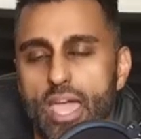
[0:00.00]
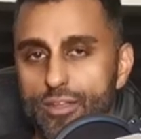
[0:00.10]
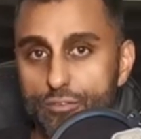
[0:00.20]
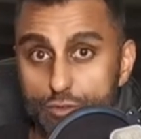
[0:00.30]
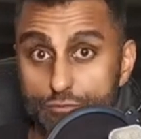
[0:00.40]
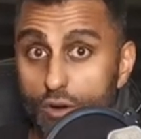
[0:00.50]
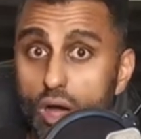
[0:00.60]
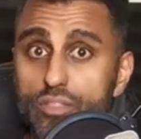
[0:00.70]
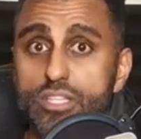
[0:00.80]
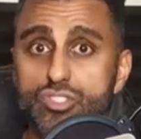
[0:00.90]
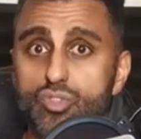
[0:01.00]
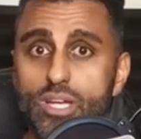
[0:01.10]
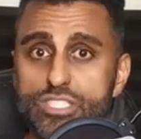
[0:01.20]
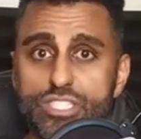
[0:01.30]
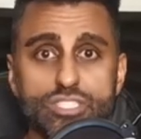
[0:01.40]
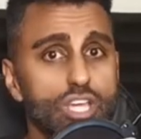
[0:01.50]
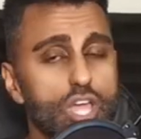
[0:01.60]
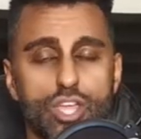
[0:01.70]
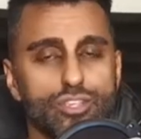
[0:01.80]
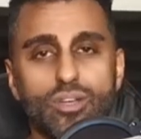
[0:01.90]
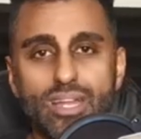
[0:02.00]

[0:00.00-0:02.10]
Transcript: And if you follow the instructions, you're